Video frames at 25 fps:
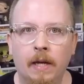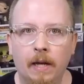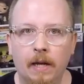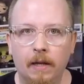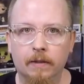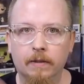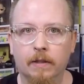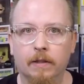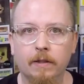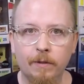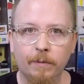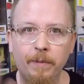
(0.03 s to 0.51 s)

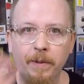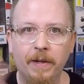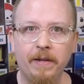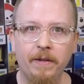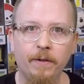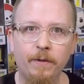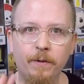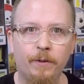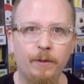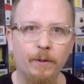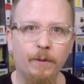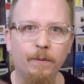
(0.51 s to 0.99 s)
Hello, my
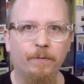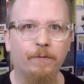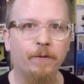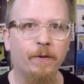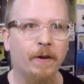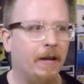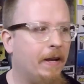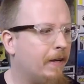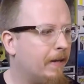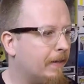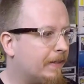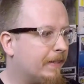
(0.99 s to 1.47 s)
YouTube
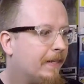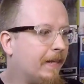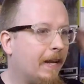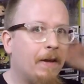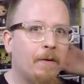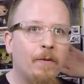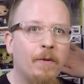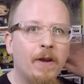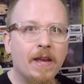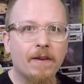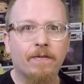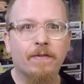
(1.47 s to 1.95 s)
friend.
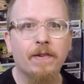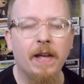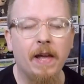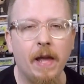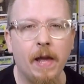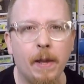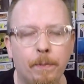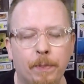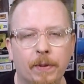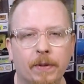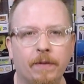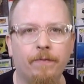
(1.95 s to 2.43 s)
Today we have an
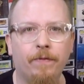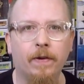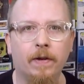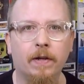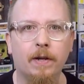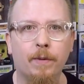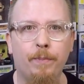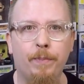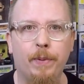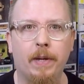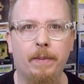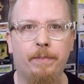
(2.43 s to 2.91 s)
epic
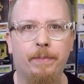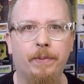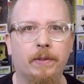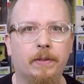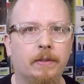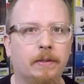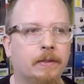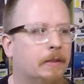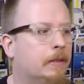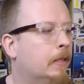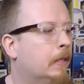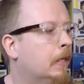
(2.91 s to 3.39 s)
Funko Pop
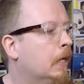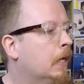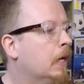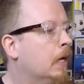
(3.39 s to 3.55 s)
haul.